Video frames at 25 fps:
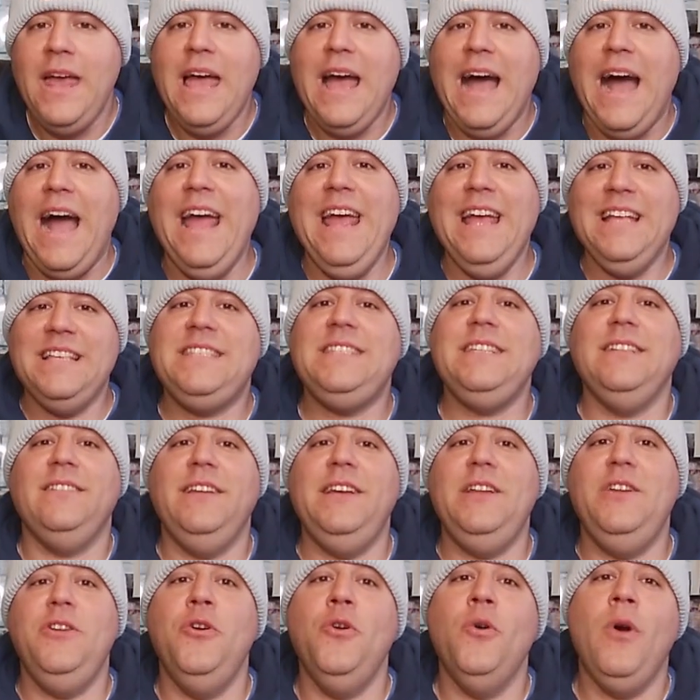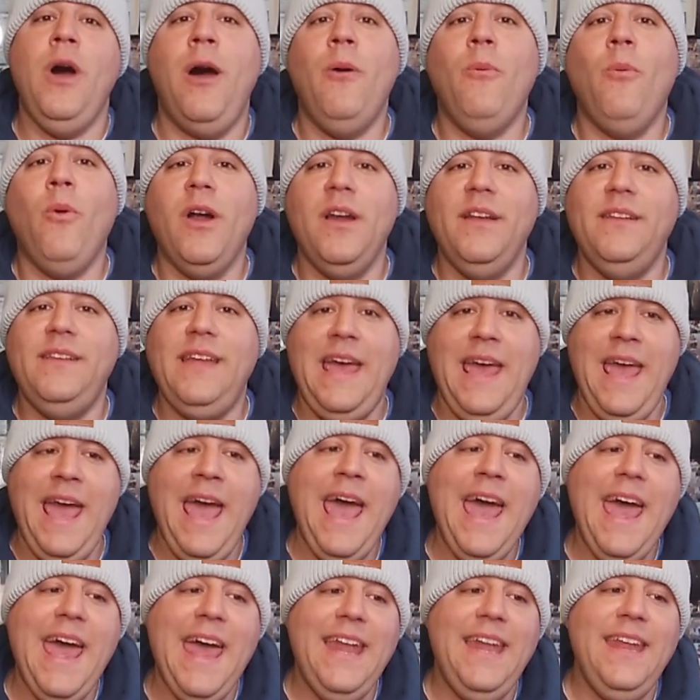I instantly knew I wanted to
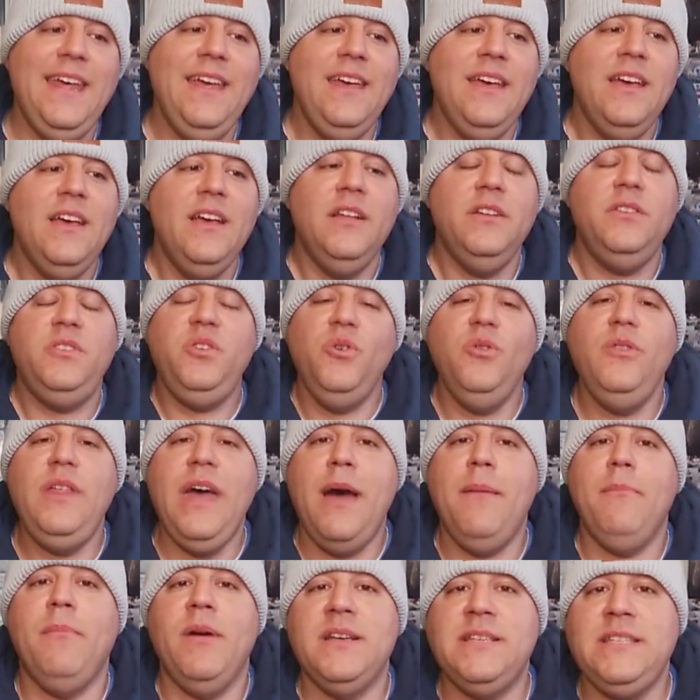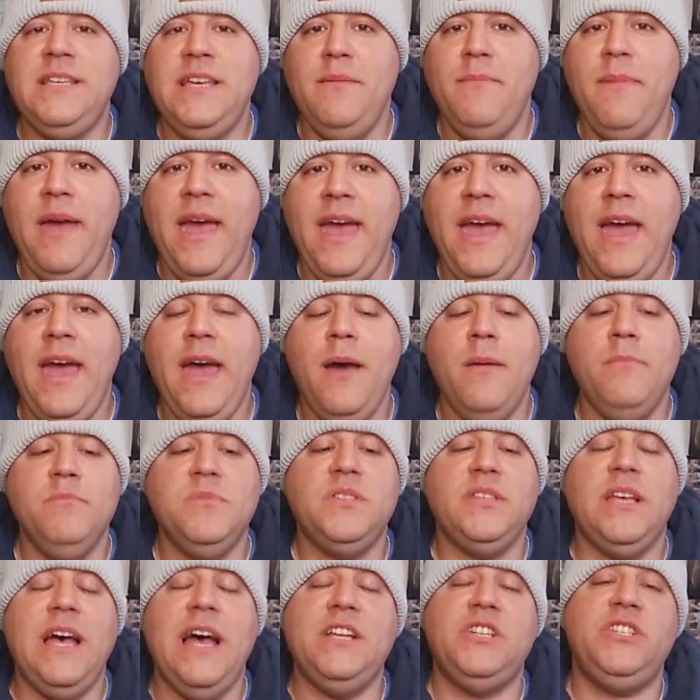head to that Musky Mayhem /
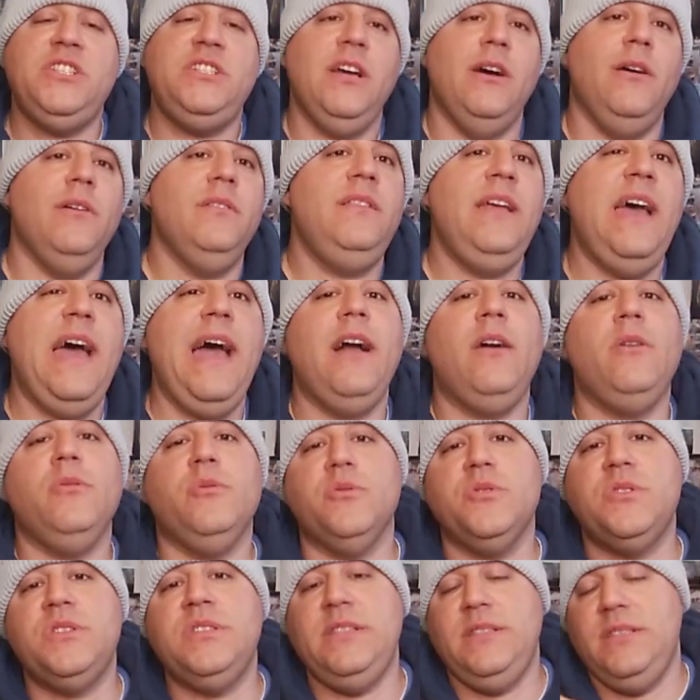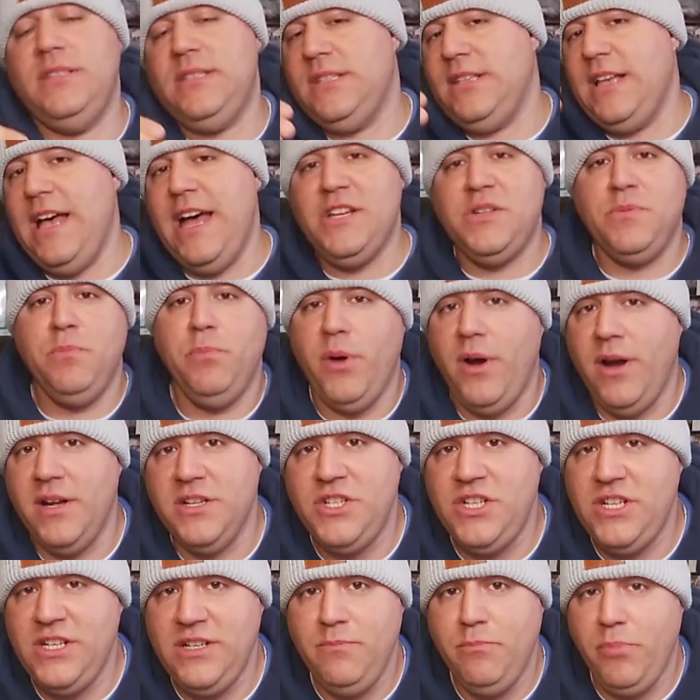Stealth Tackles
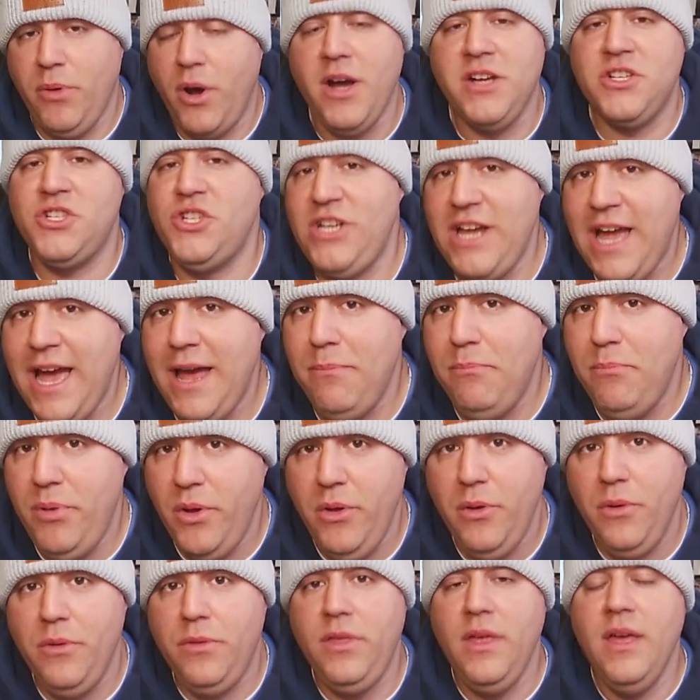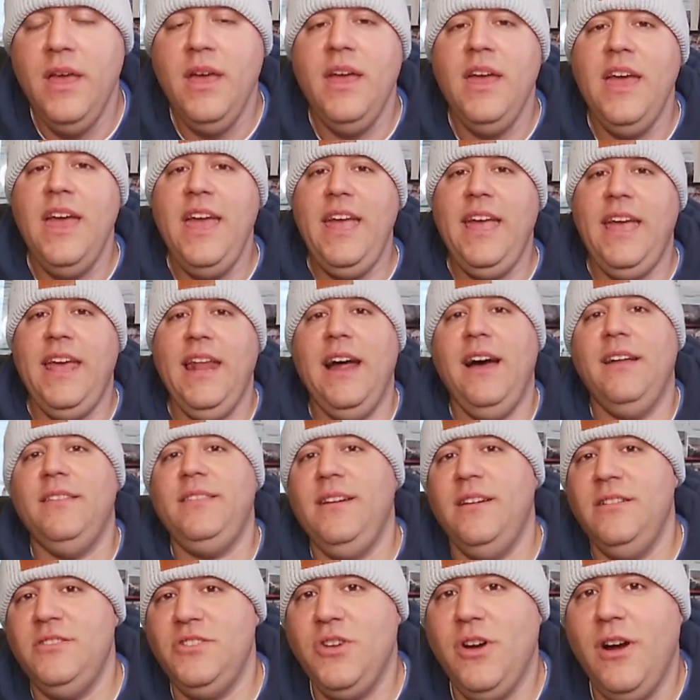/ Boss Shad booth and get out
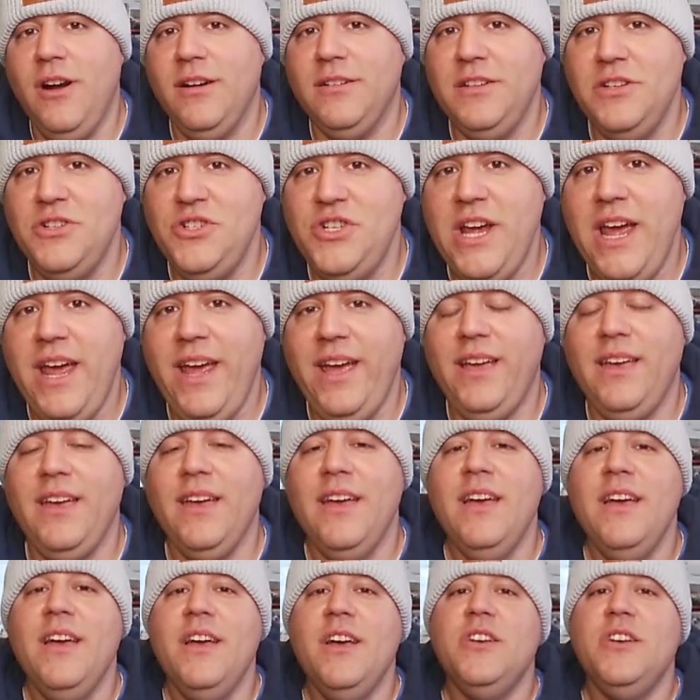there and talk to Jake.